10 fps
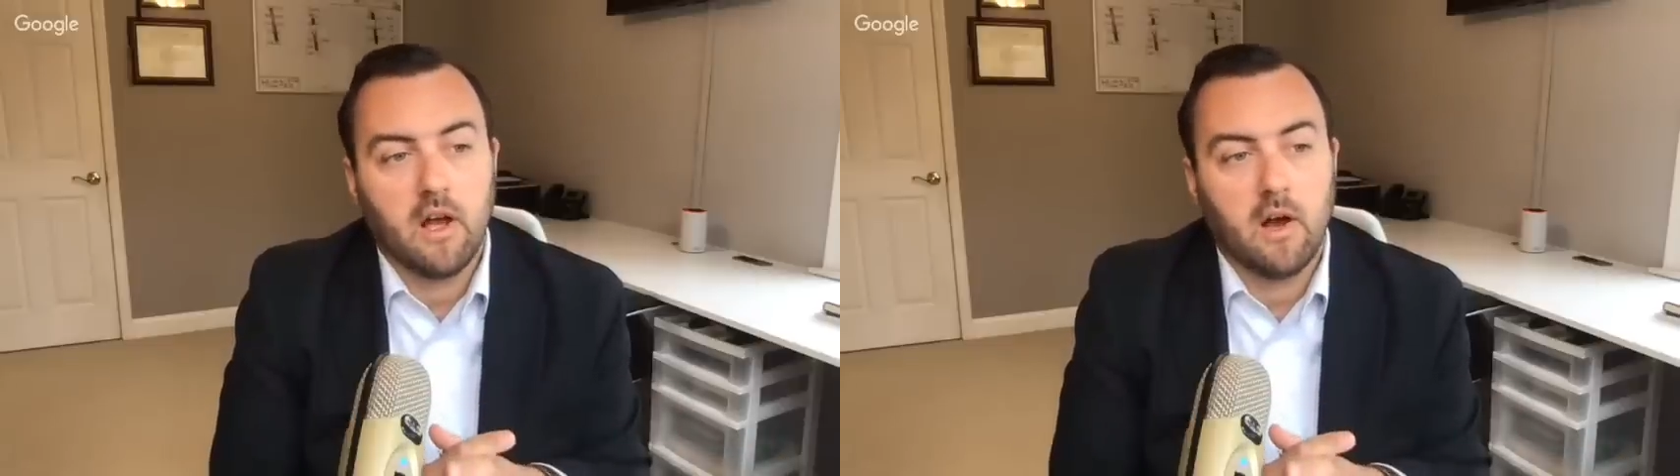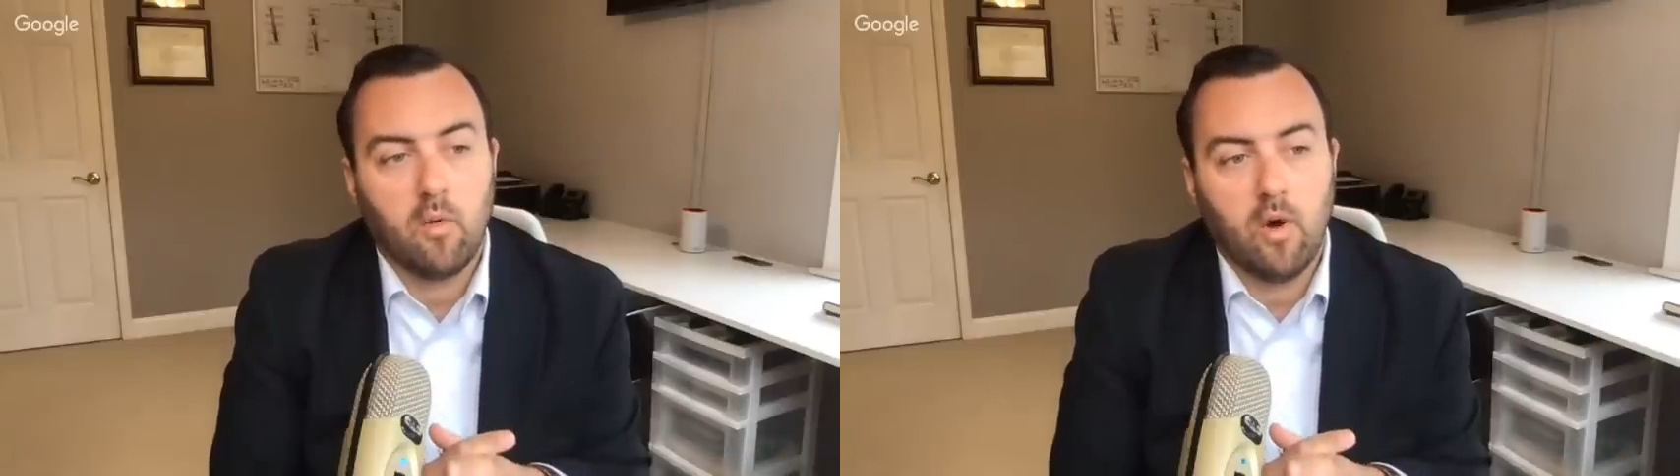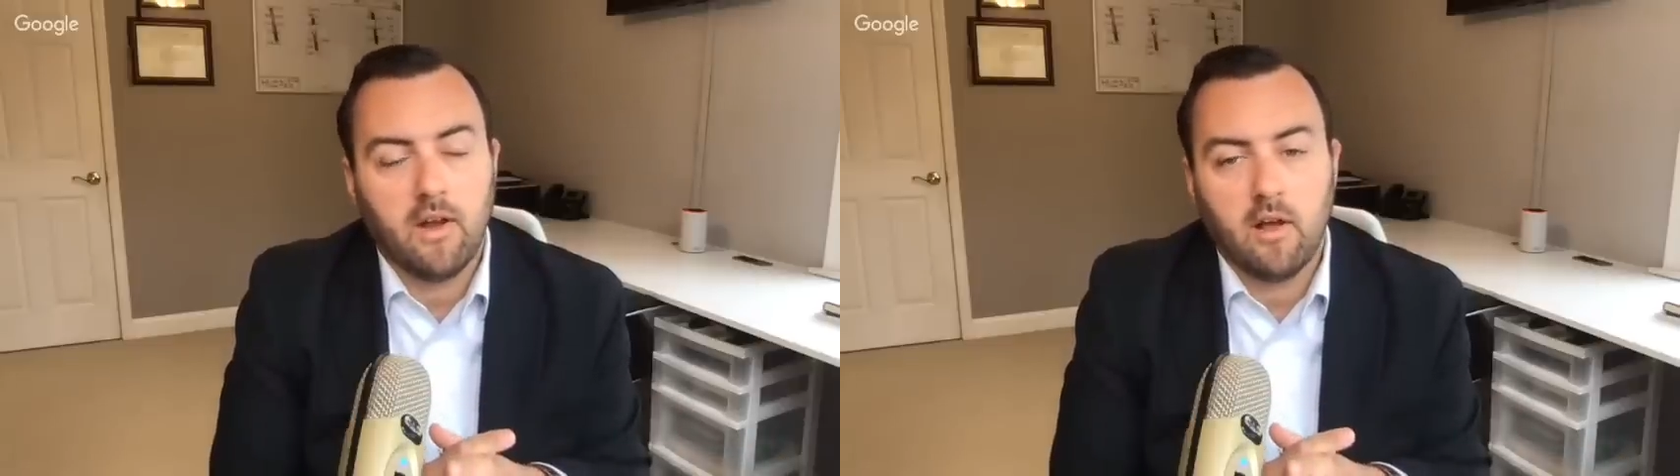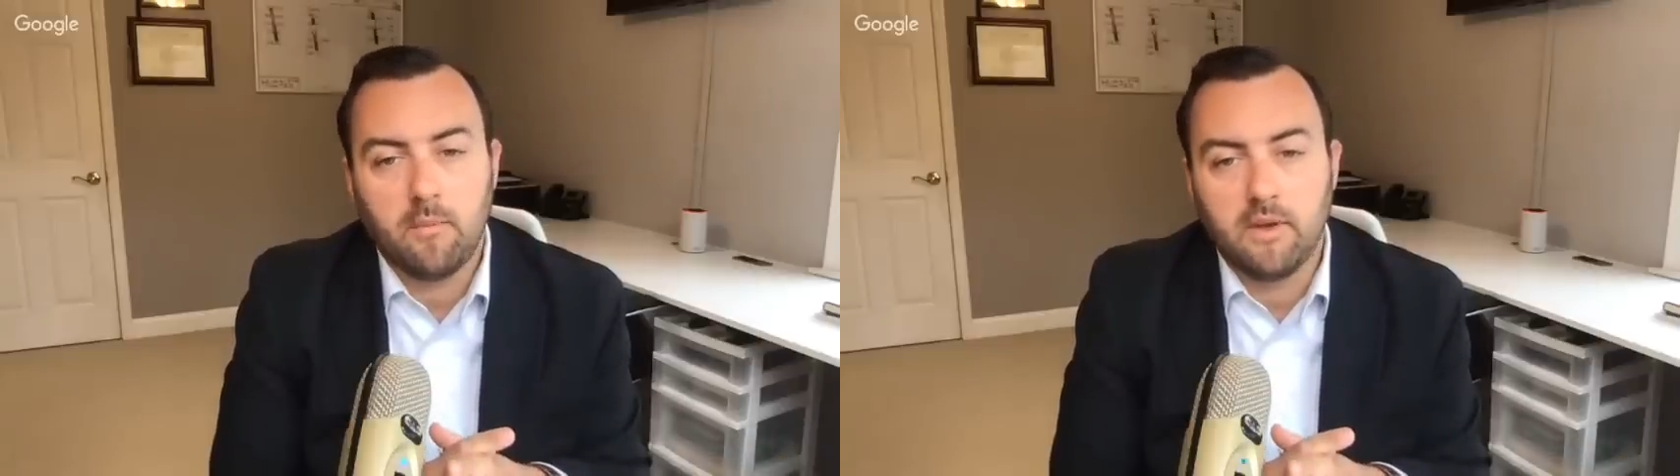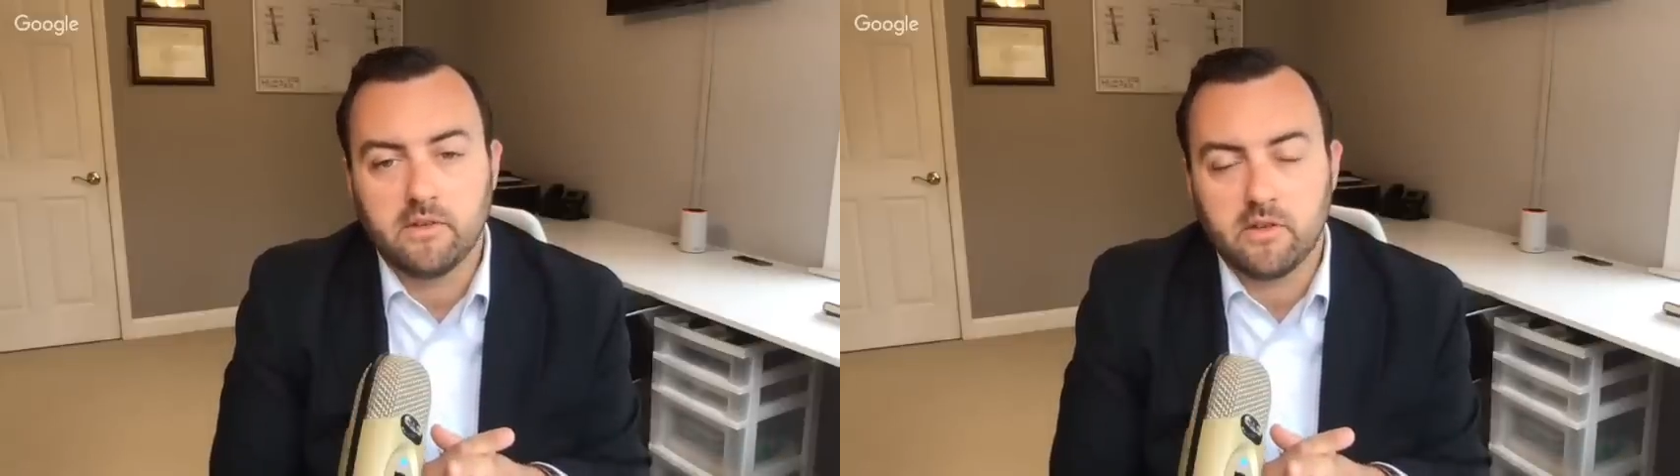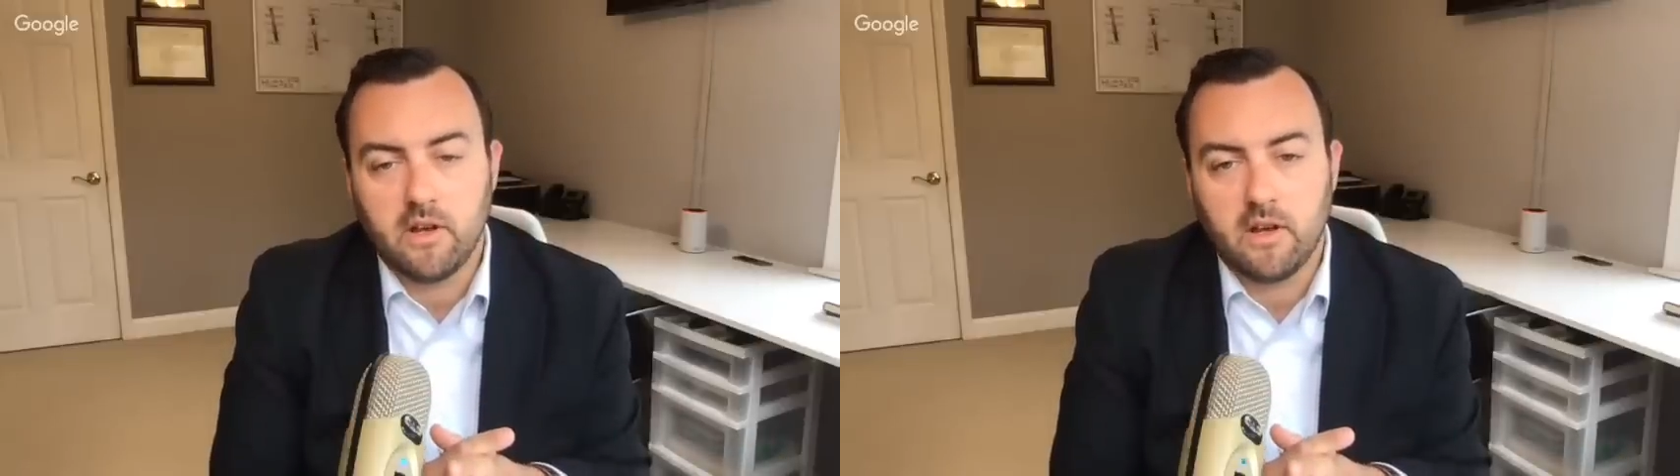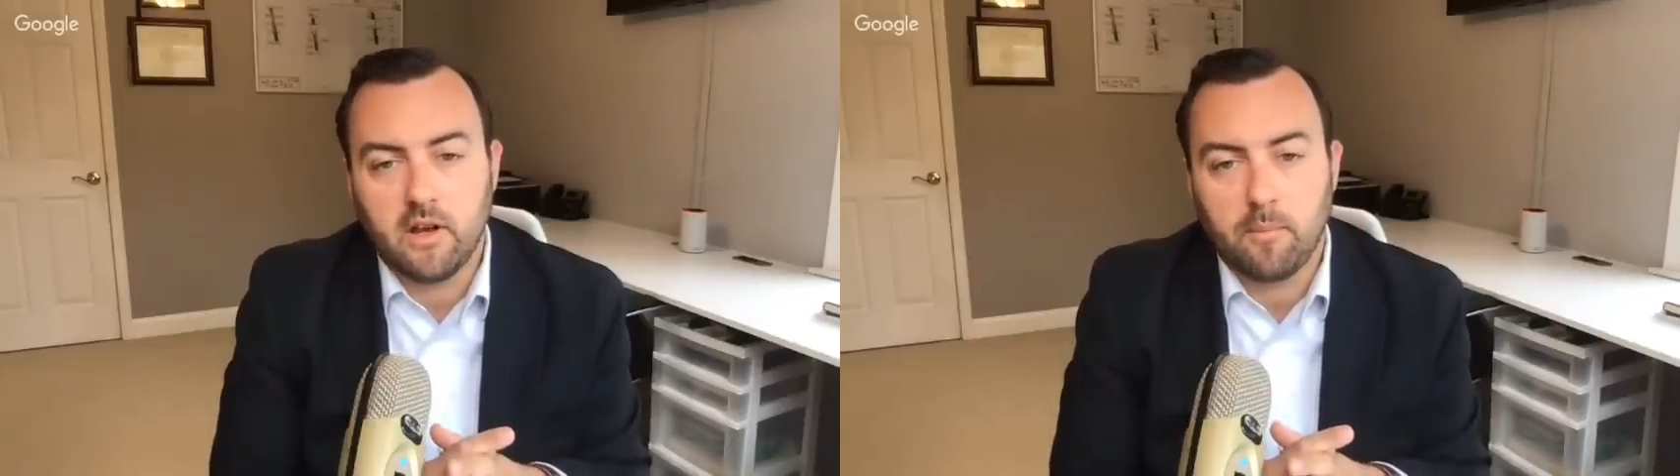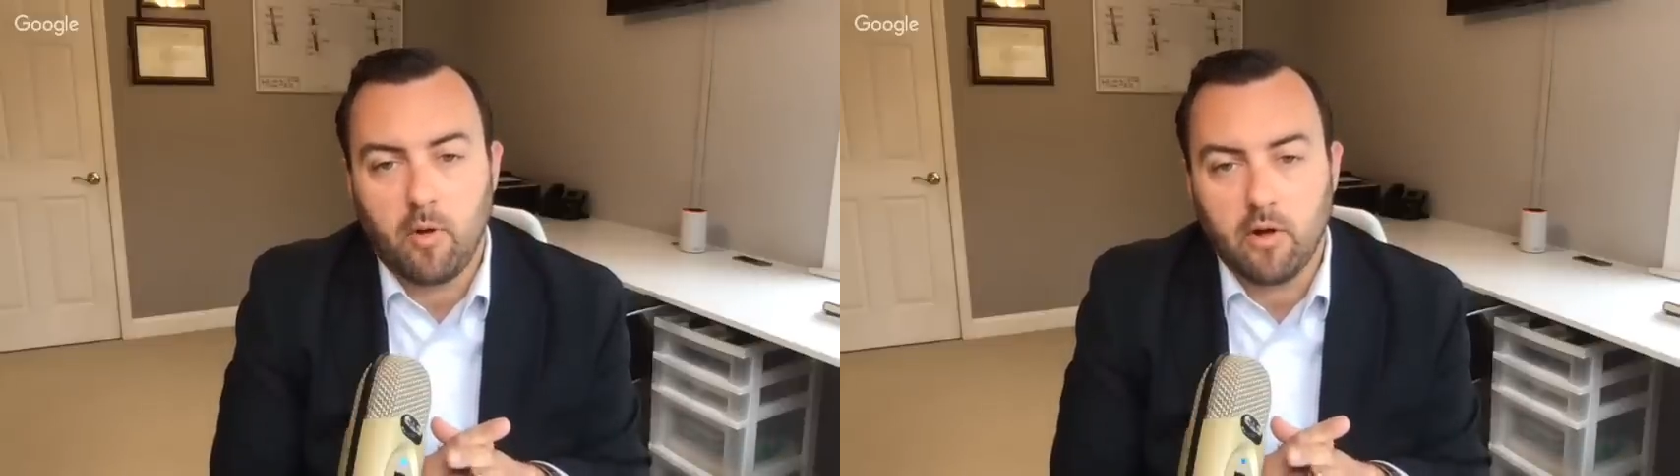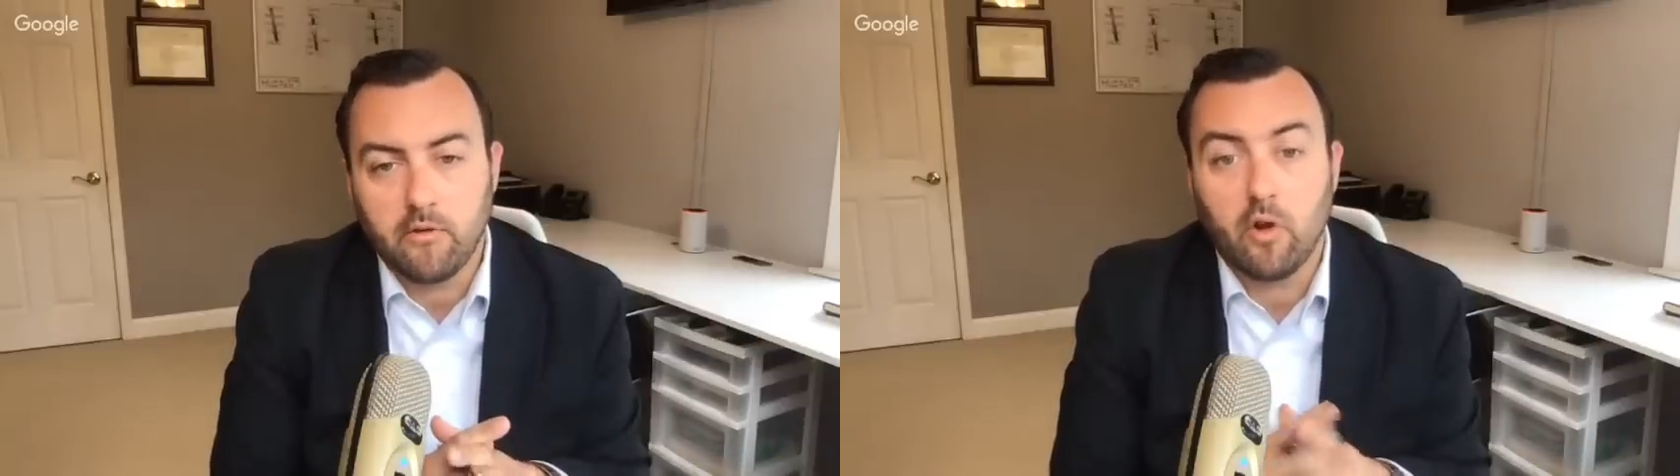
What elements are part of